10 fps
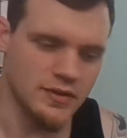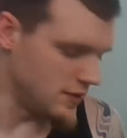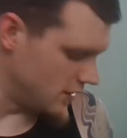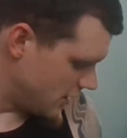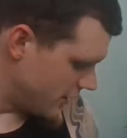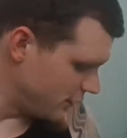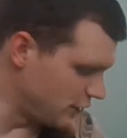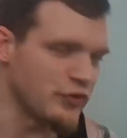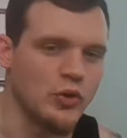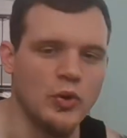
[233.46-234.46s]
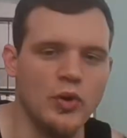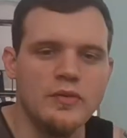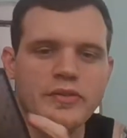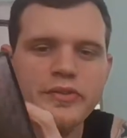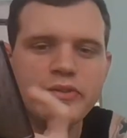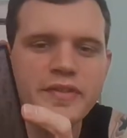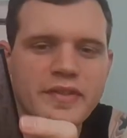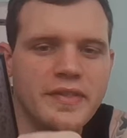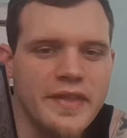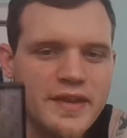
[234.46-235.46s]
Oh, this is cool.
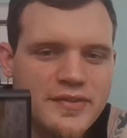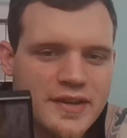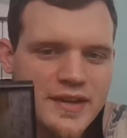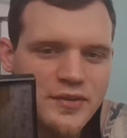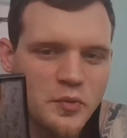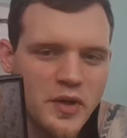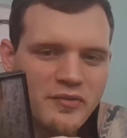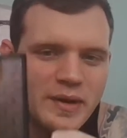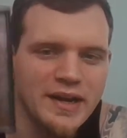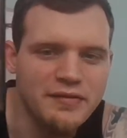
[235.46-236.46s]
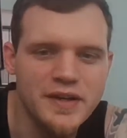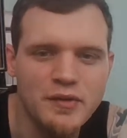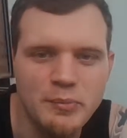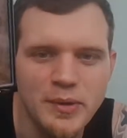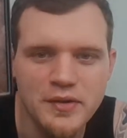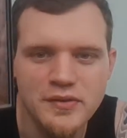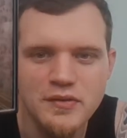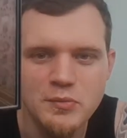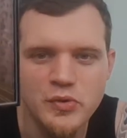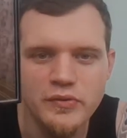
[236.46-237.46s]
This is one of my favorite parts of the
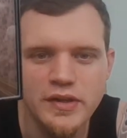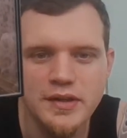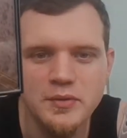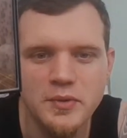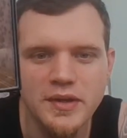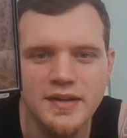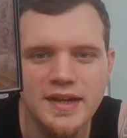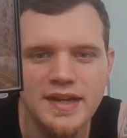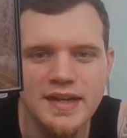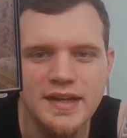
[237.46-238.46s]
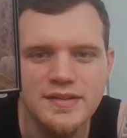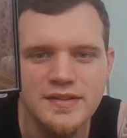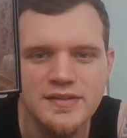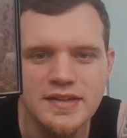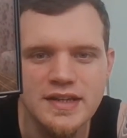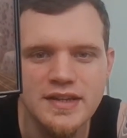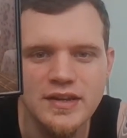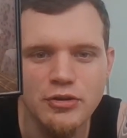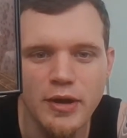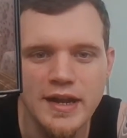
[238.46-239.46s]
movie when Danny gets to see the
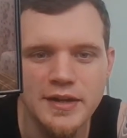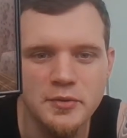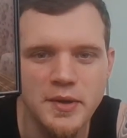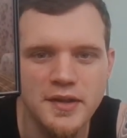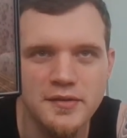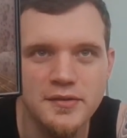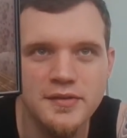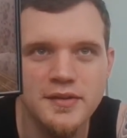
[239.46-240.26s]
Grady twins,